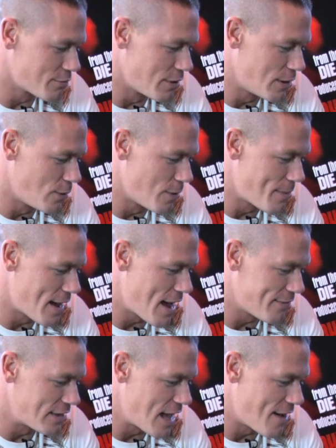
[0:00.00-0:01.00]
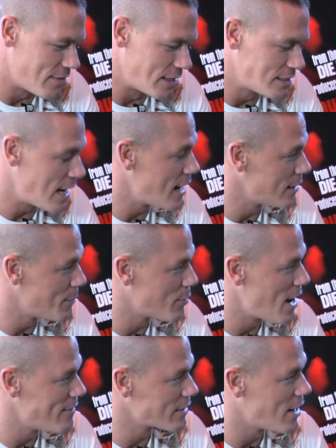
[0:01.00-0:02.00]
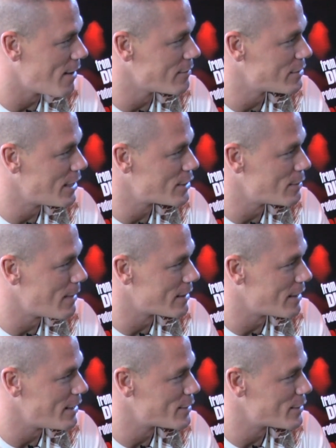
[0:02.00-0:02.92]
real, we may have to have an entirely private conversation about the